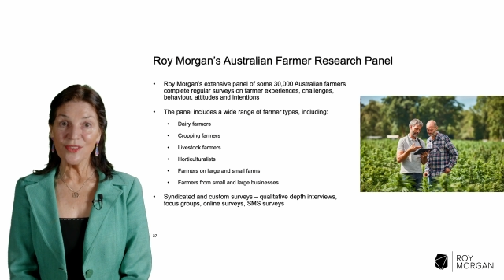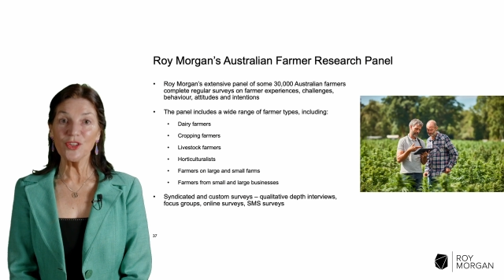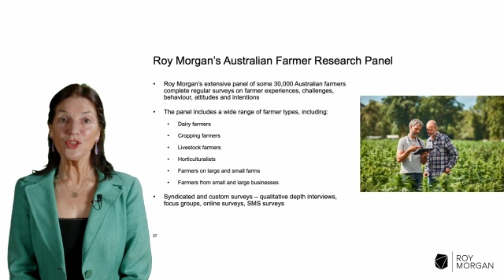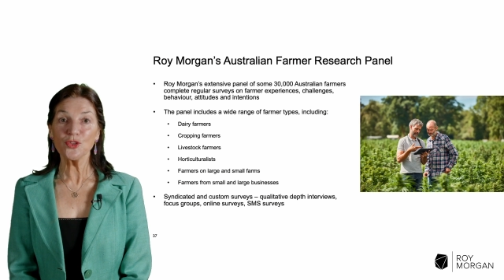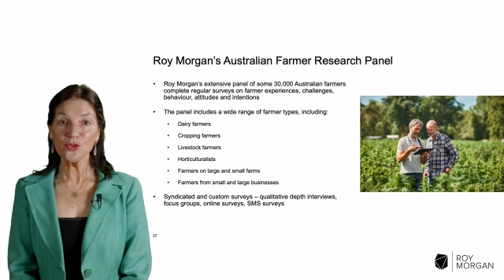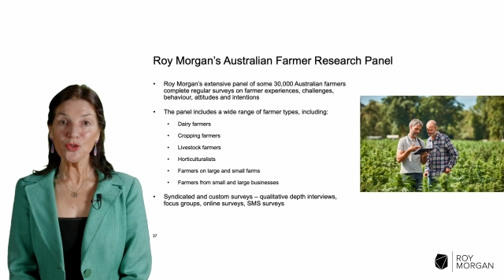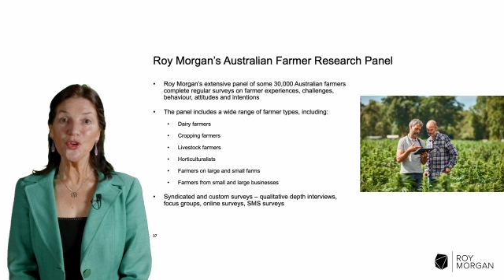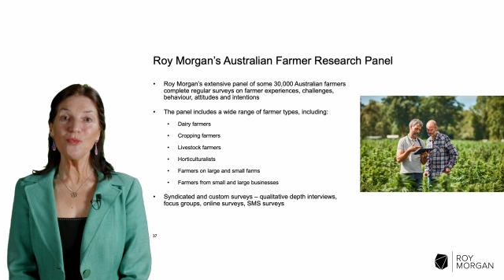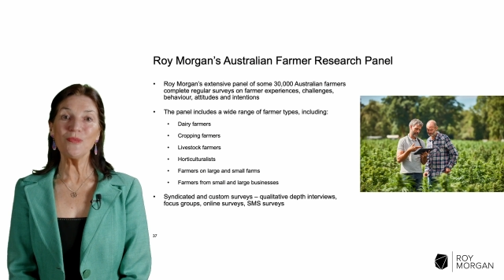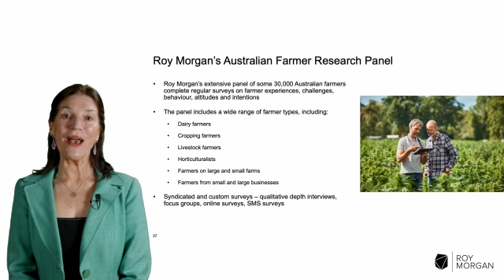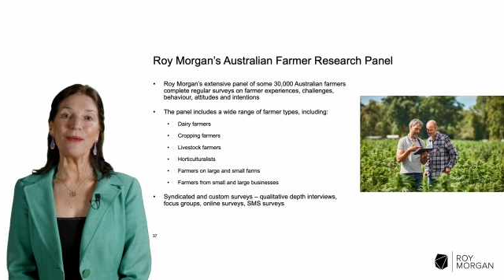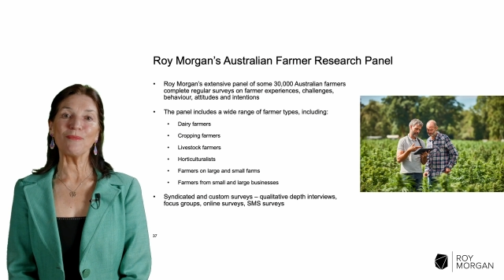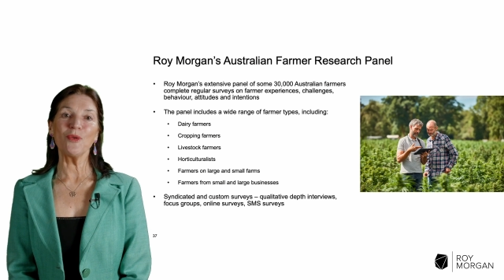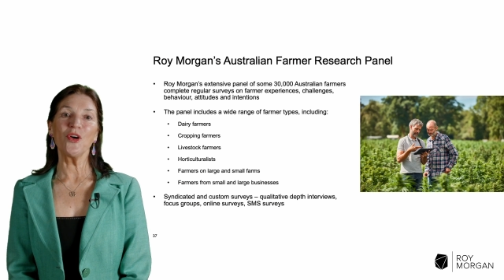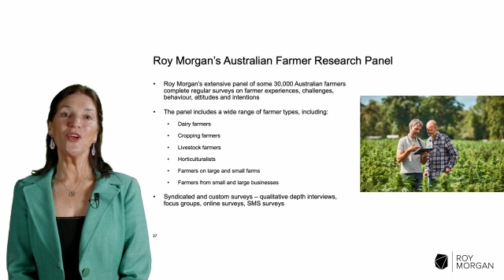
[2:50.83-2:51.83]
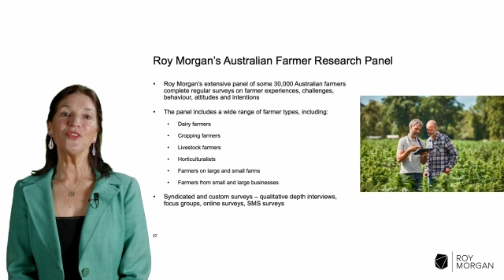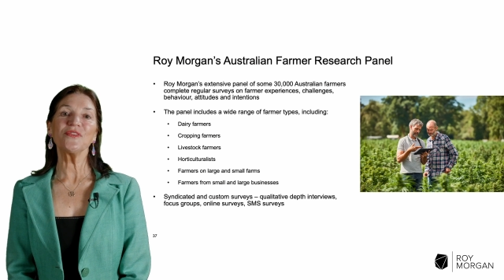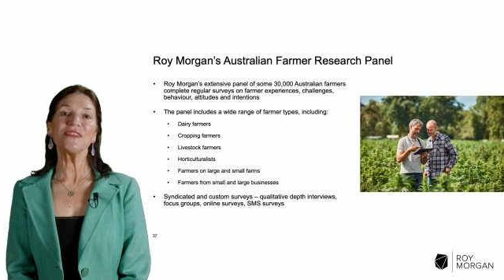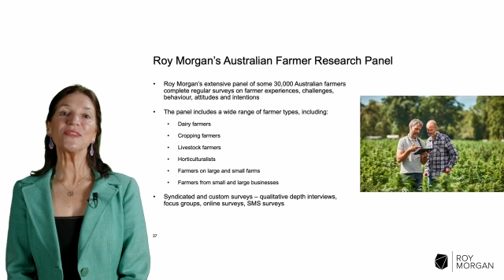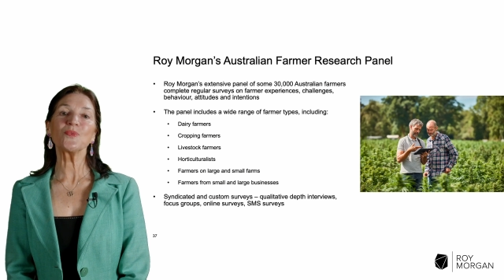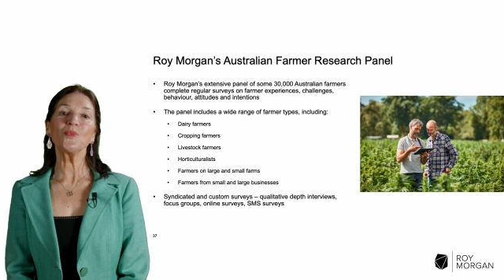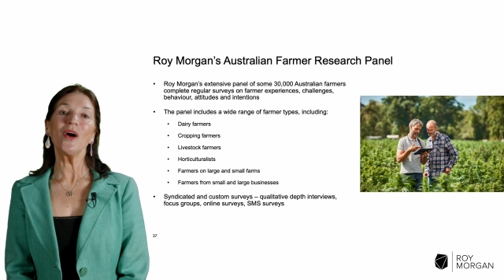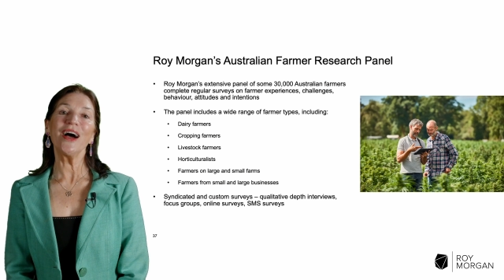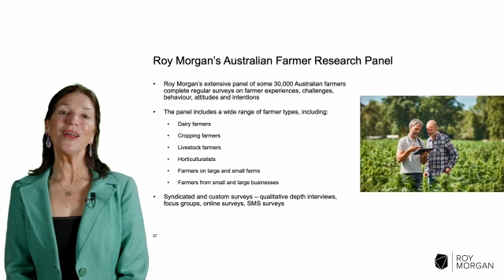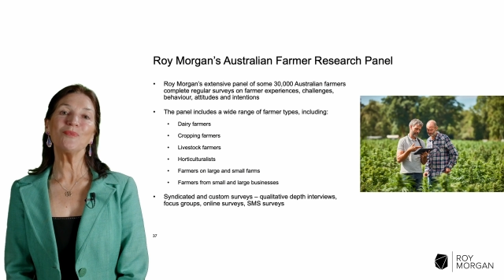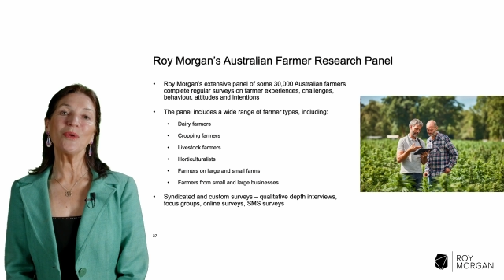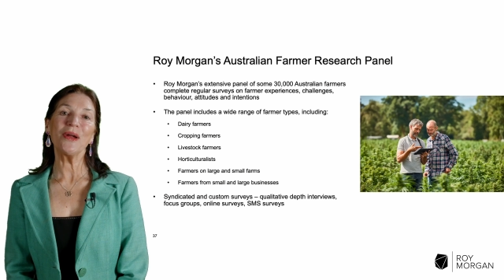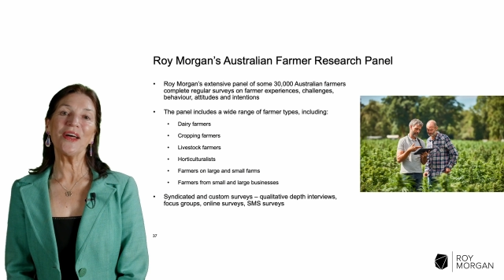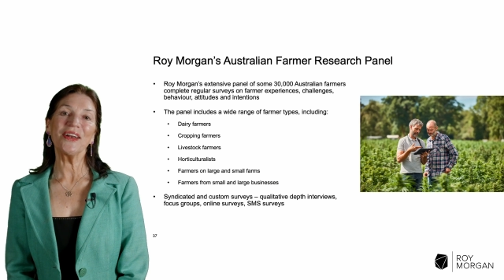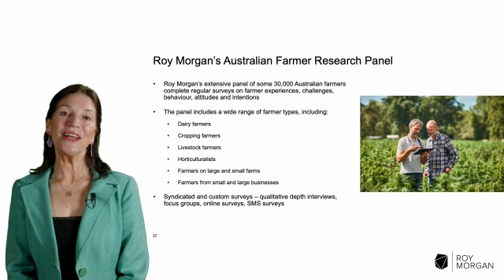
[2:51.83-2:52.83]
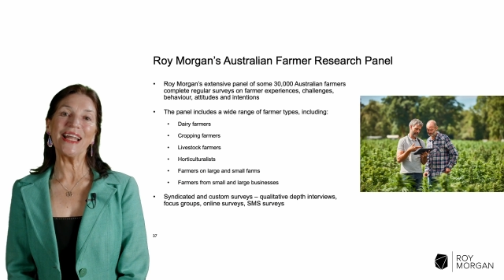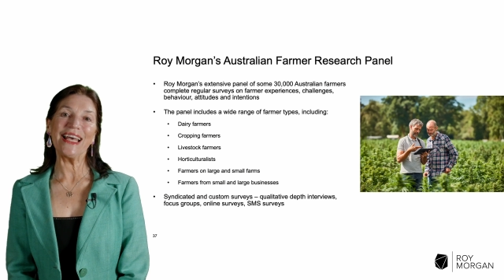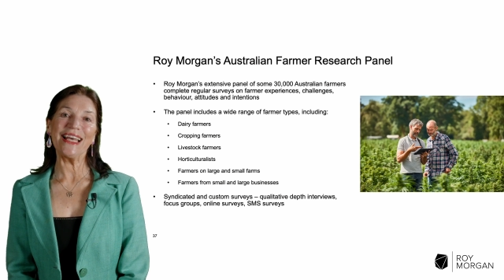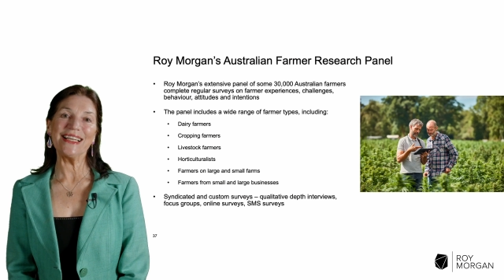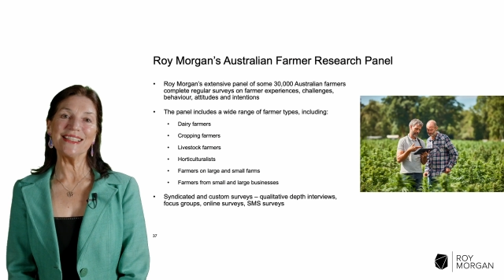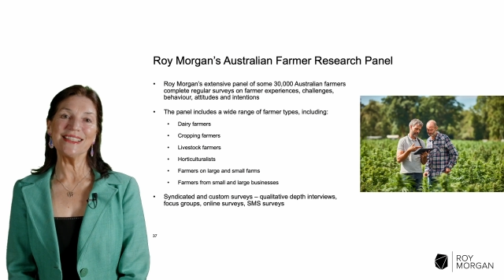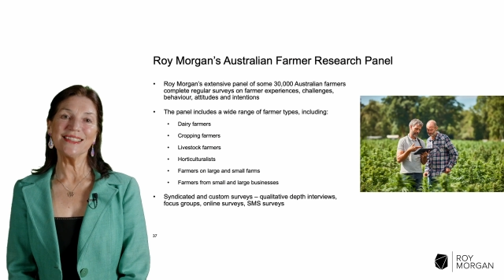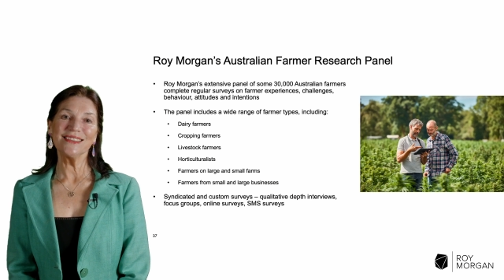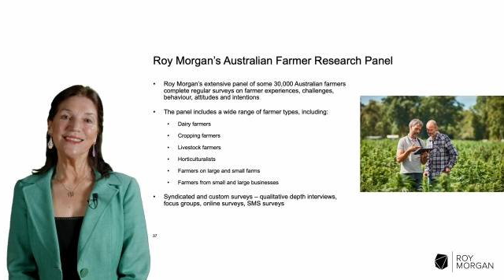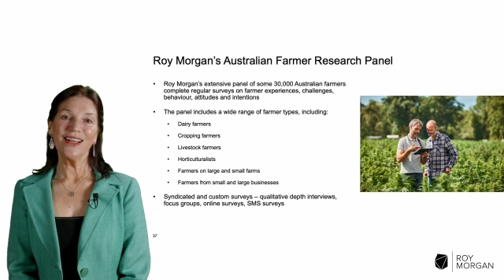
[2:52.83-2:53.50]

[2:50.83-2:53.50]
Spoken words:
the true backbone of this wide brown land.